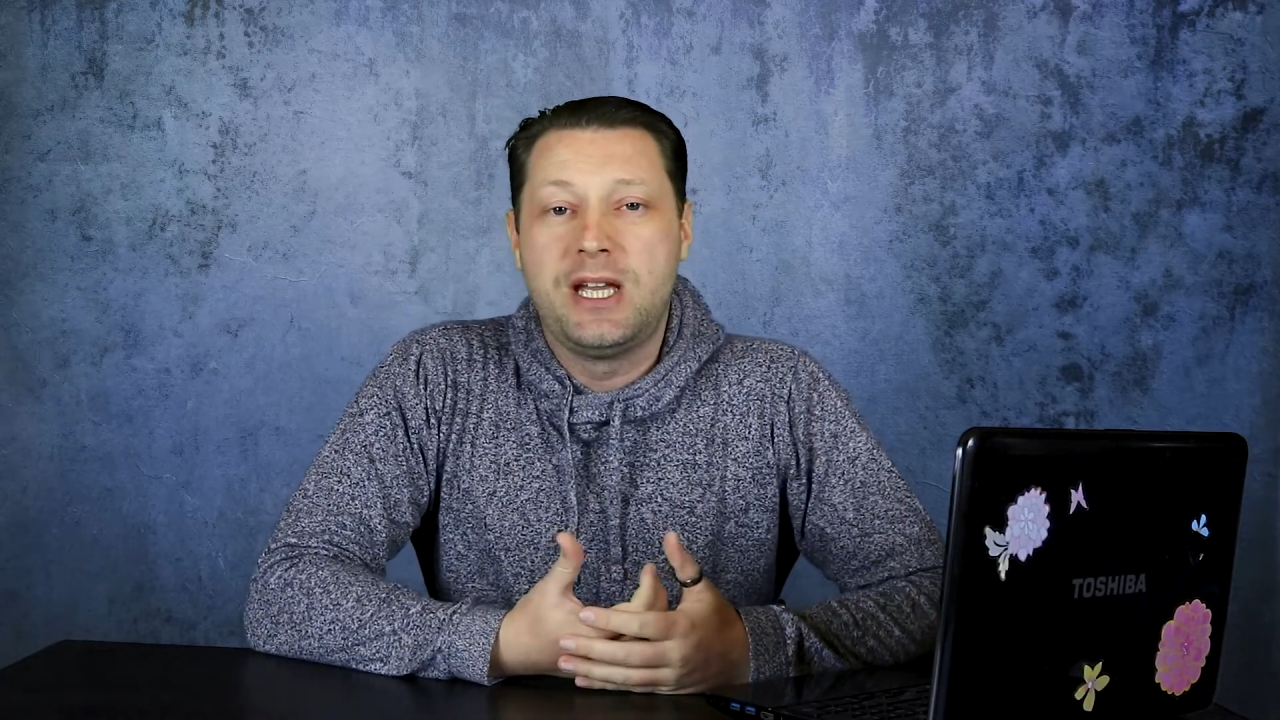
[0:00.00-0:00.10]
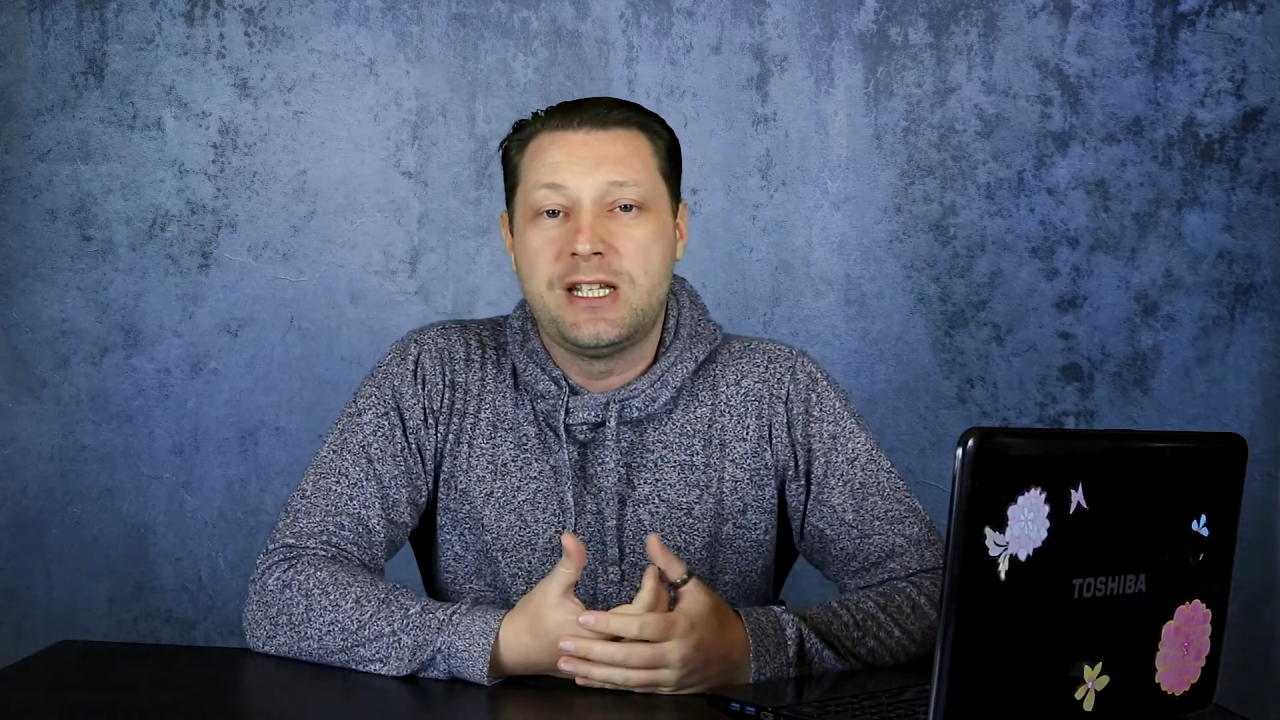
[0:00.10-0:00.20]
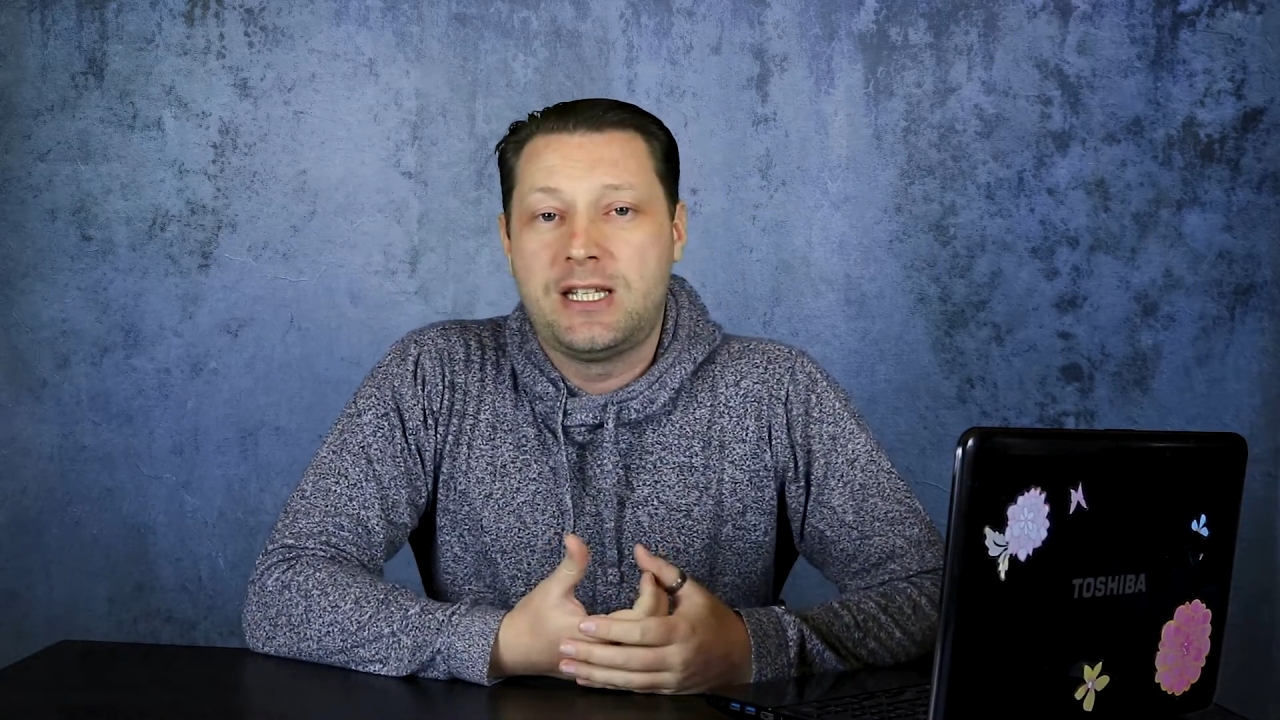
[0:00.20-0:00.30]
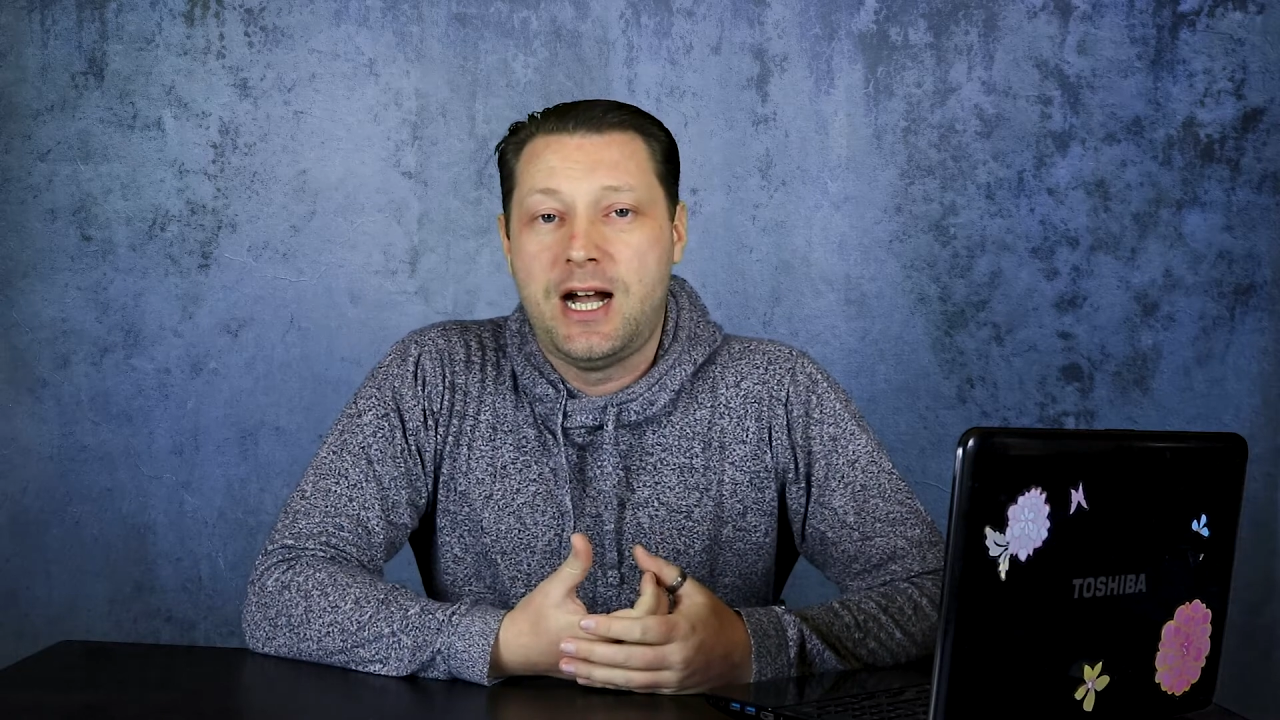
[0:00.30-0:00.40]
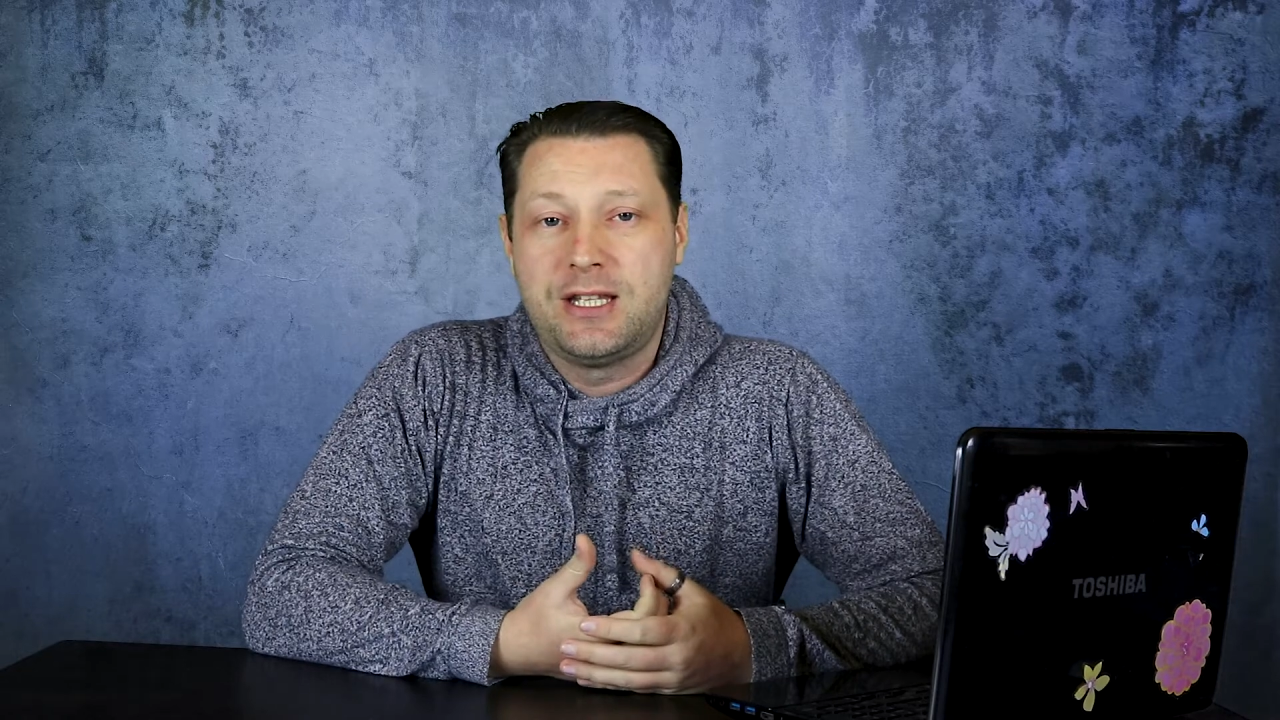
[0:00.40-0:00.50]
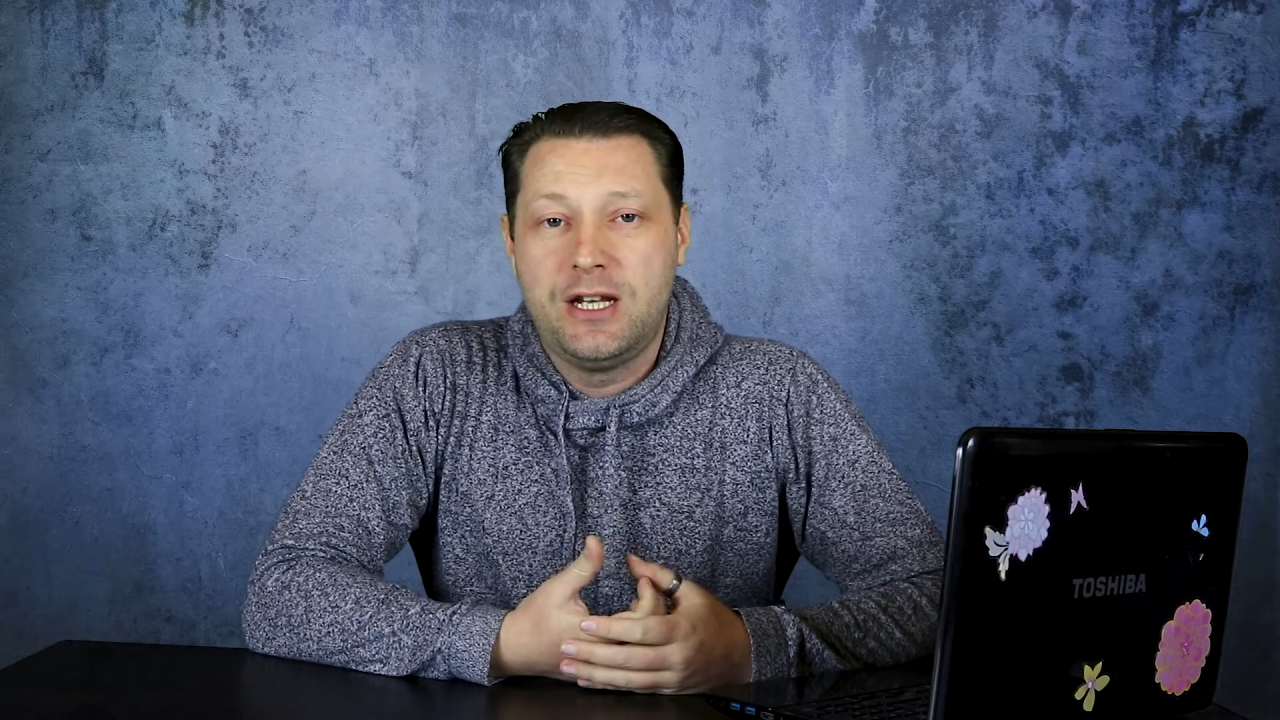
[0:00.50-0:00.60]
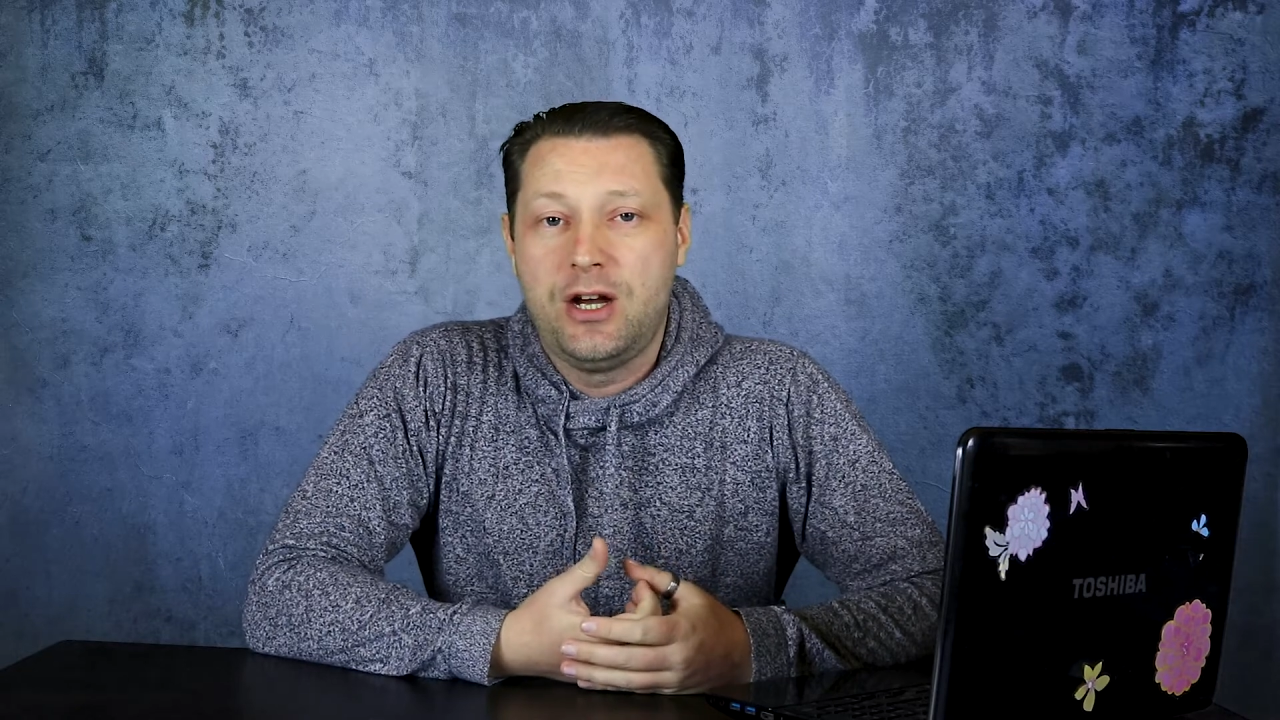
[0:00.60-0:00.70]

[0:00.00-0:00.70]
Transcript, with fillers: get started,